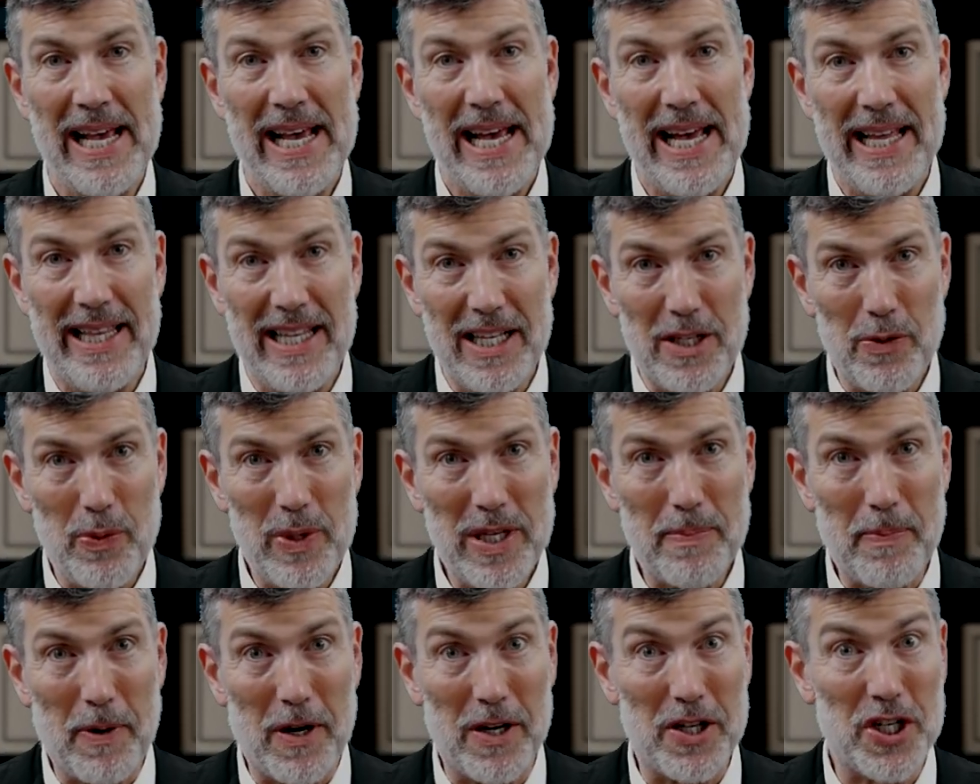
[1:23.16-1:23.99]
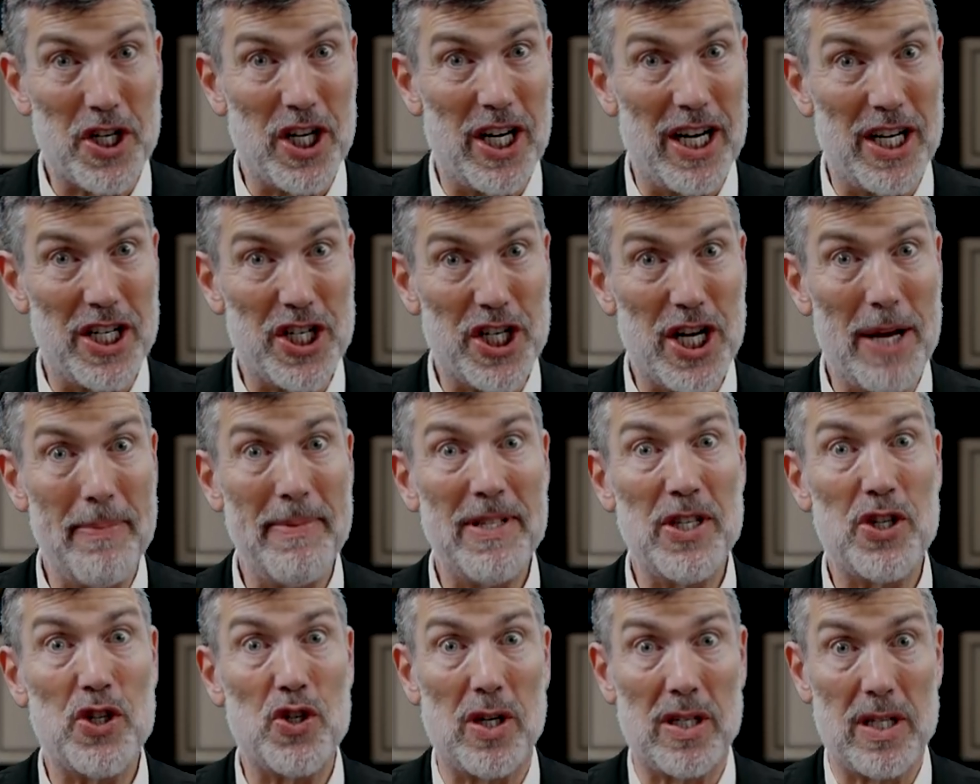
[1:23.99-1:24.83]
In this week's Parsha, Hashem
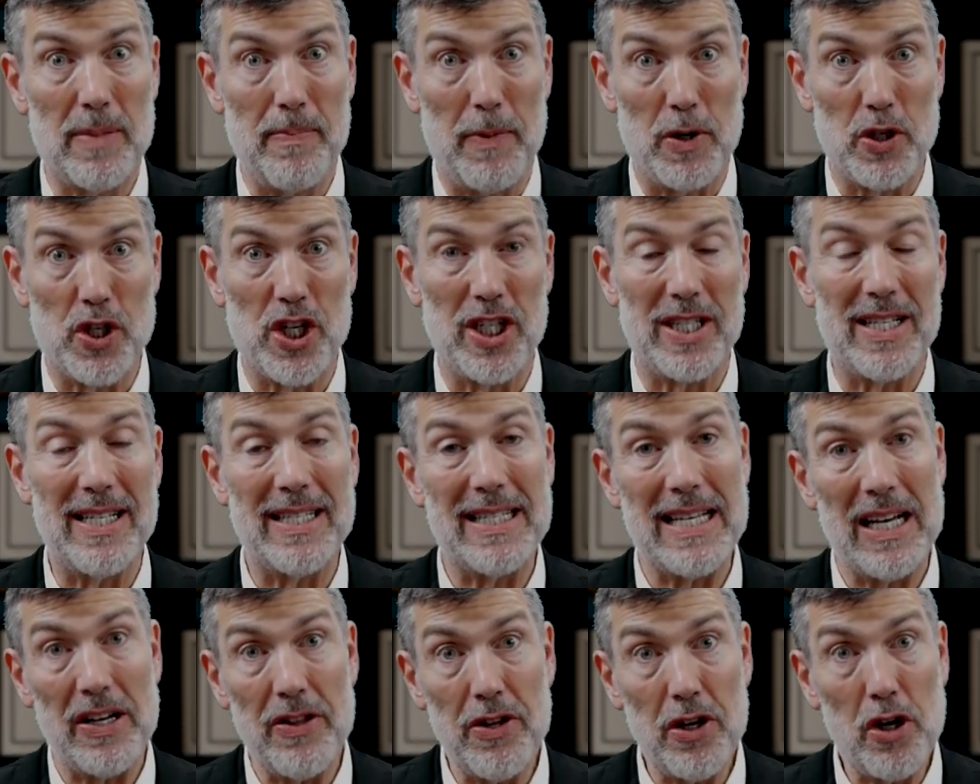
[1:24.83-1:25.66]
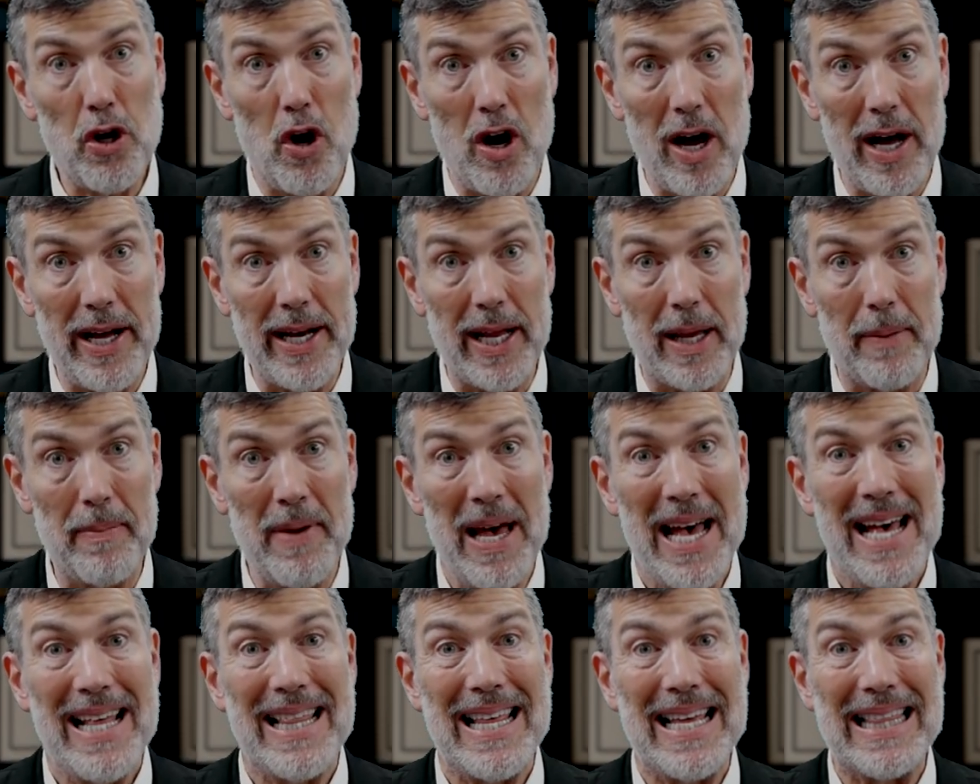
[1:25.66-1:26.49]
instructs Moshe to tell the Kohanim
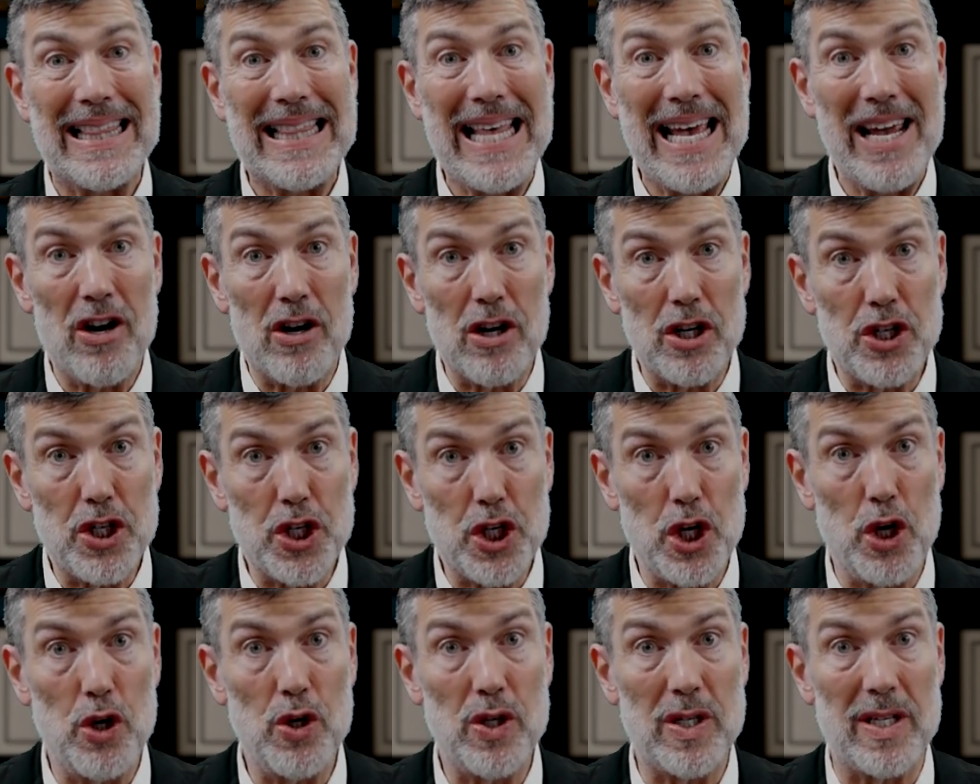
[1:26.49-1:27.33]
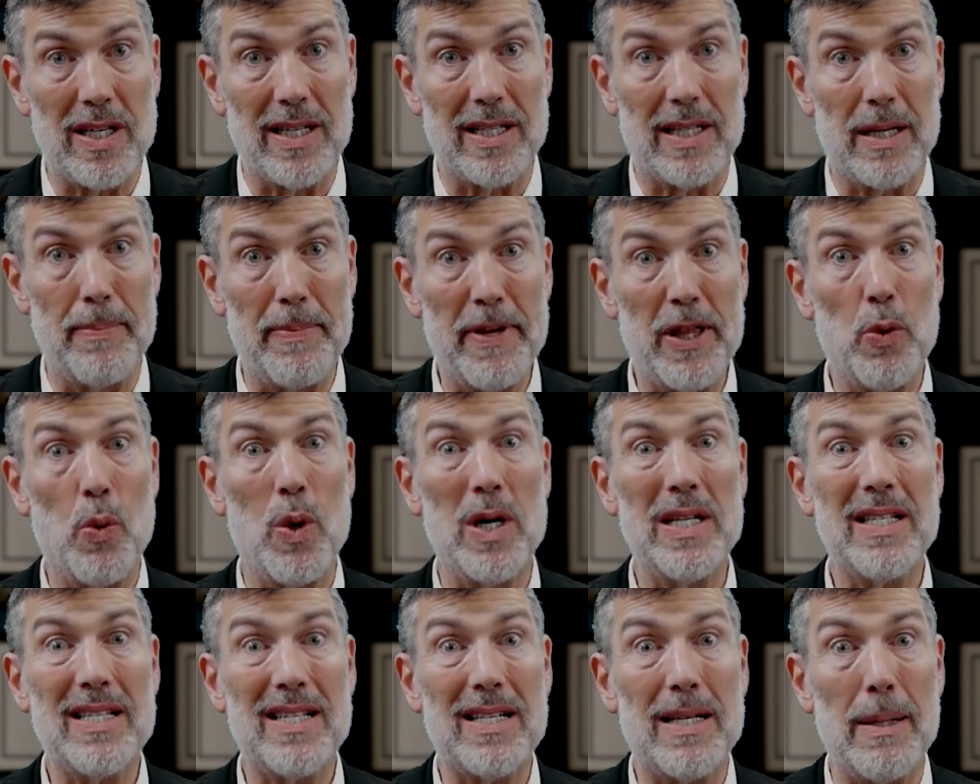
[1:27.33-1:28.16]
that they are chosen to be the
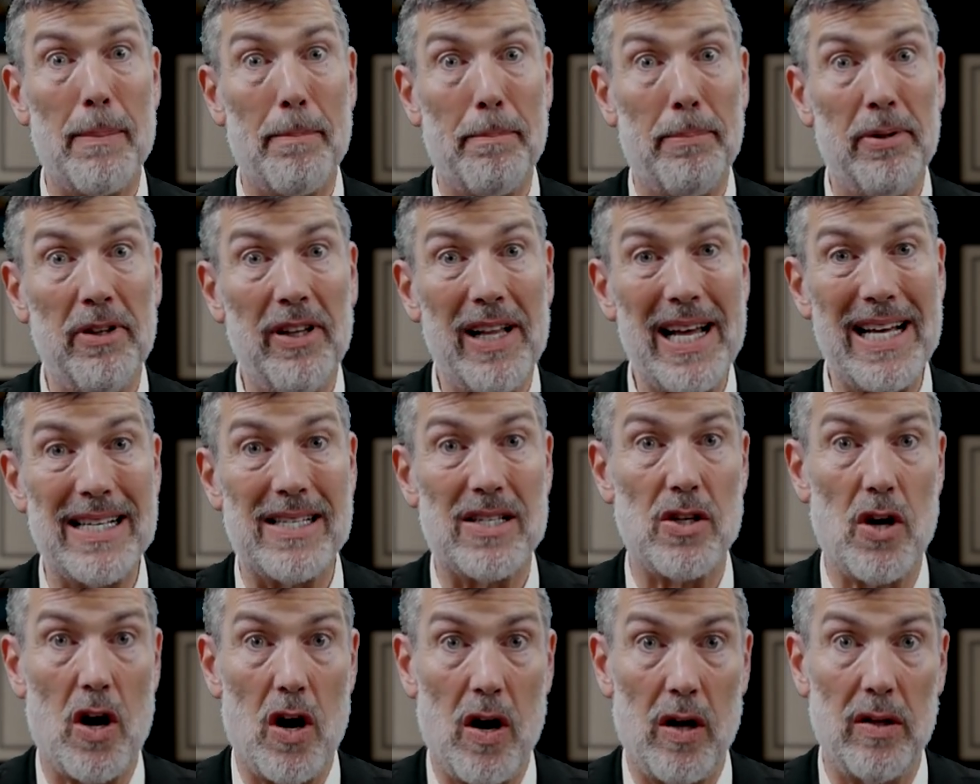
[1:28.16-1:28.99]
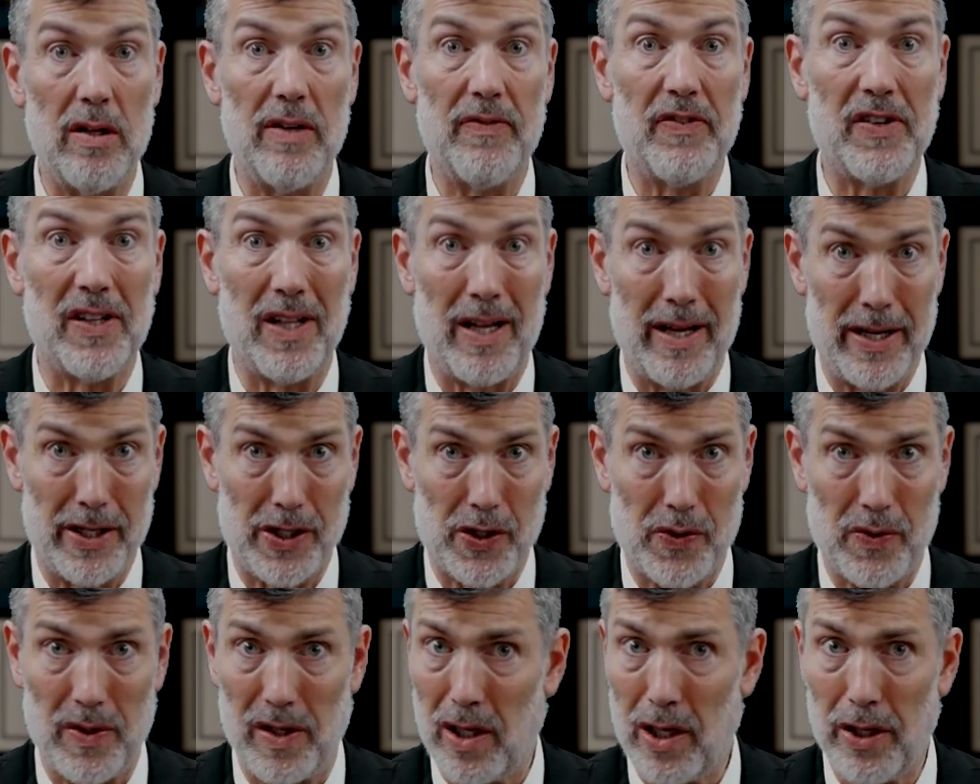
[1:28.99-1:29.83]
ones to bless all of Klal
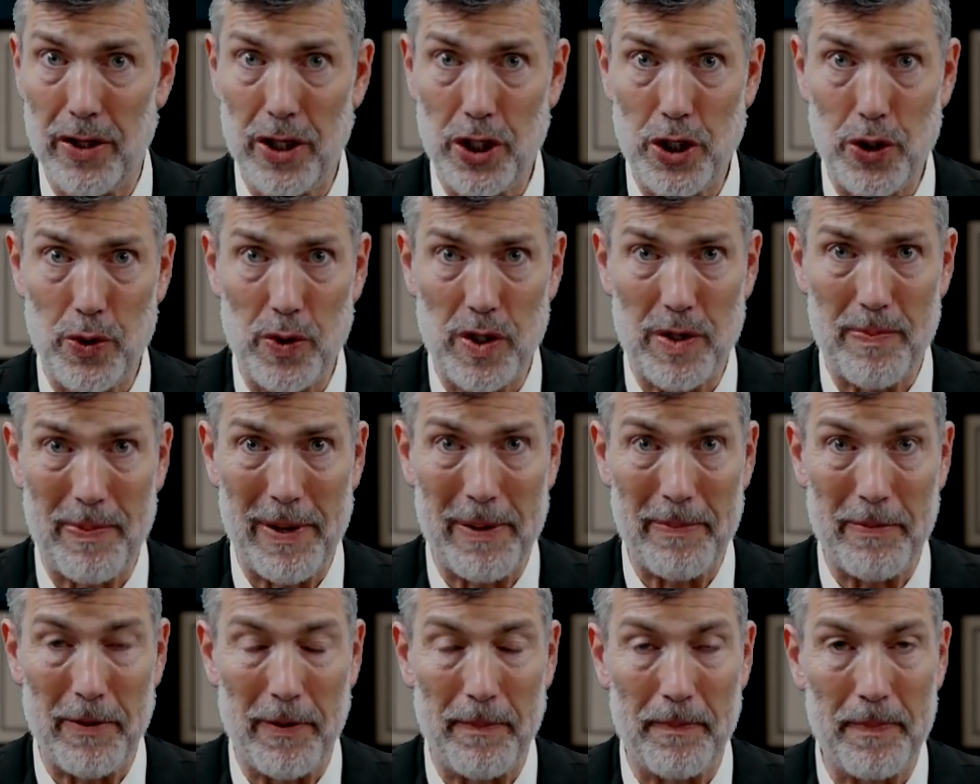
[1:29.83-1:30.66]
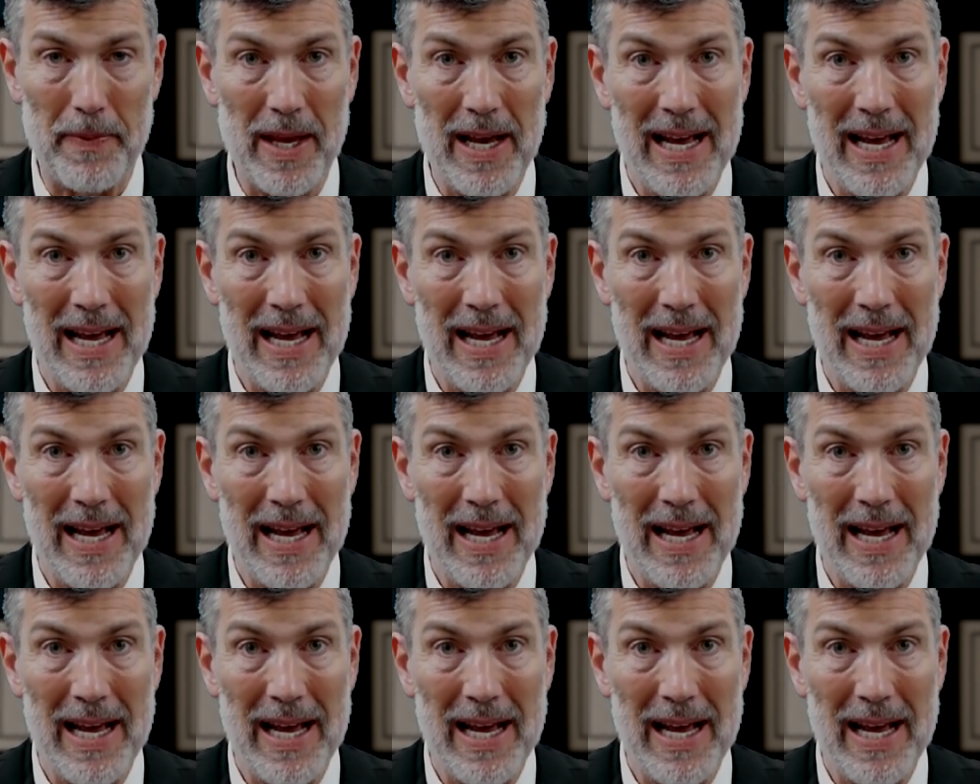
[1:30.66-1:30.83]
Yisrael, all the Jewish people.